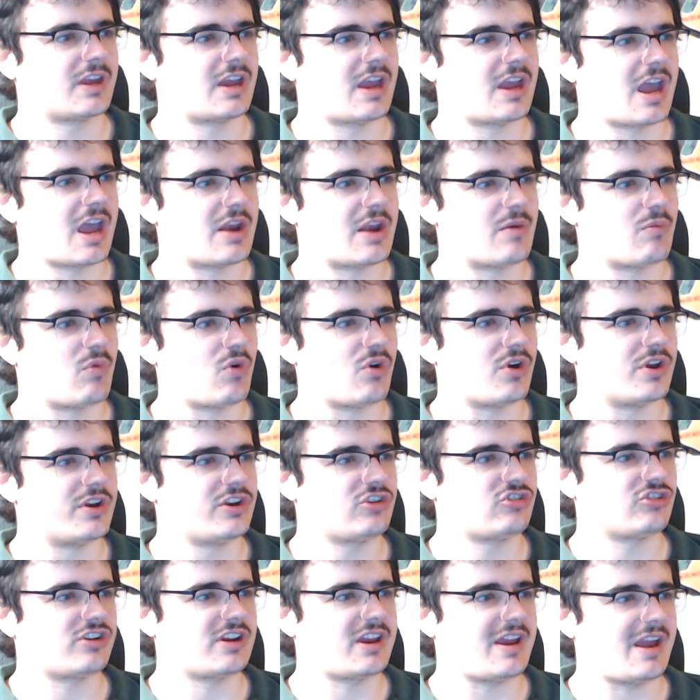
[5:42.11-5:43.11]
and what
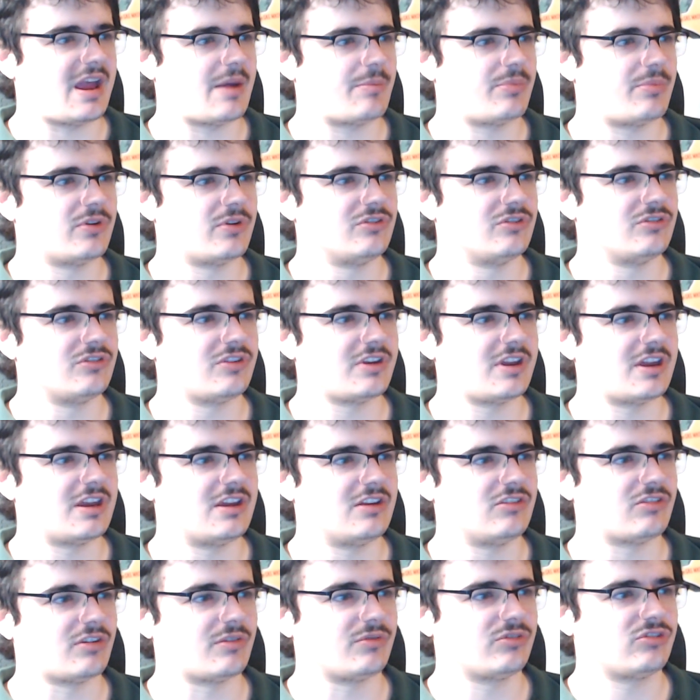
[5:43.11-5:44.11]
initially happened
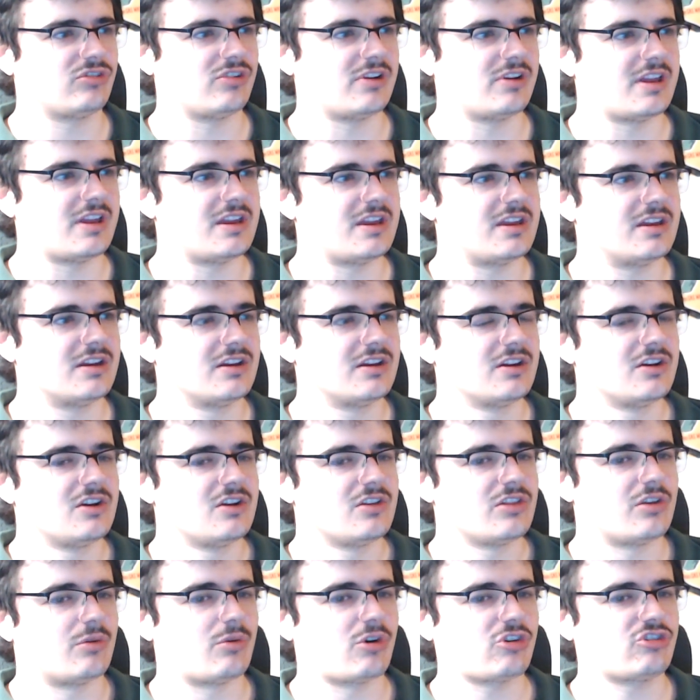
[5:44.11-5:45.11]
is obviously
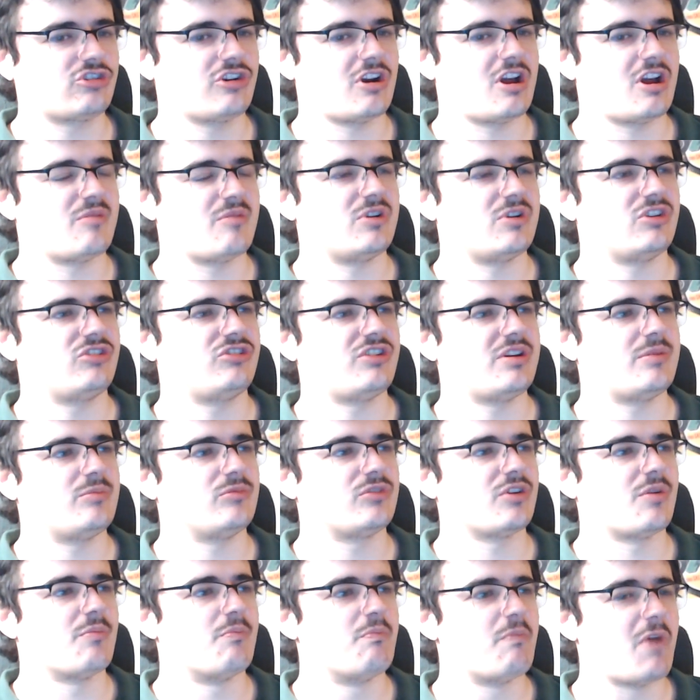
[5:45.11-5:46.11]
the Russian army
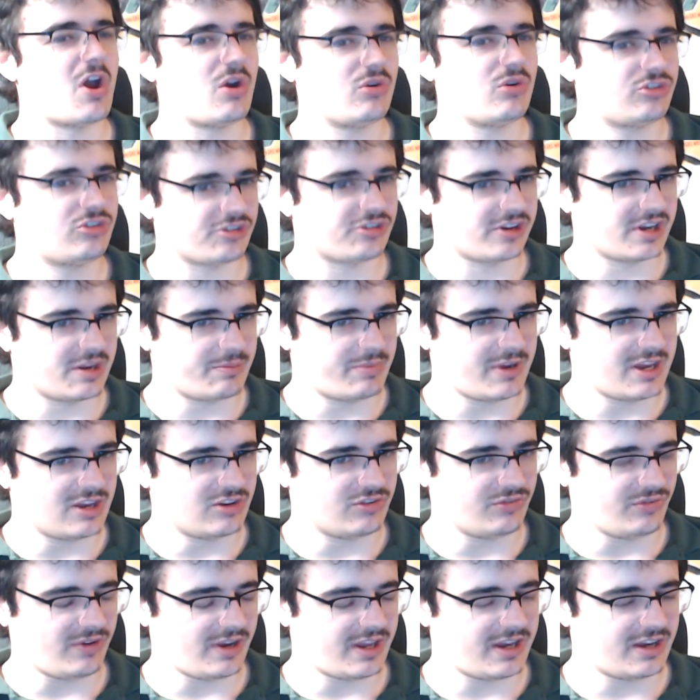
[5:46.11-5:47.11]
seemed mostly
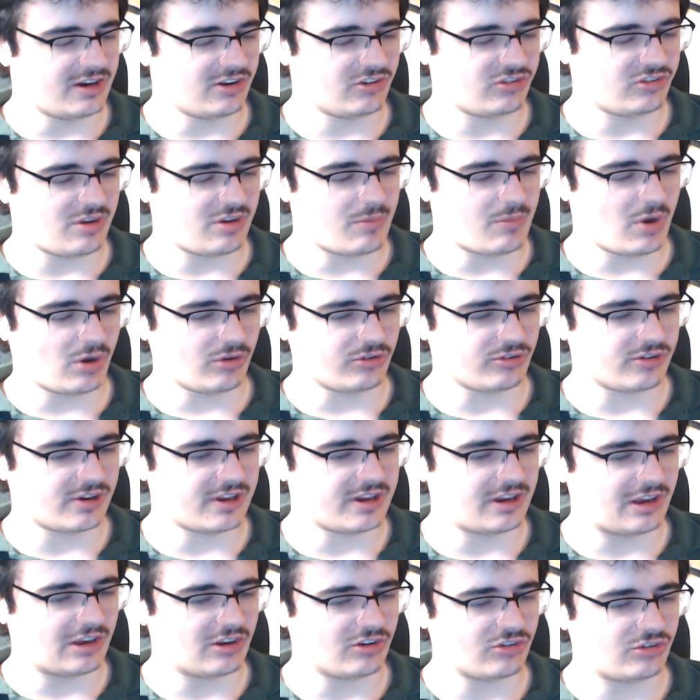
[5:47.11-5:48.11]
peacefully, and I say mostly,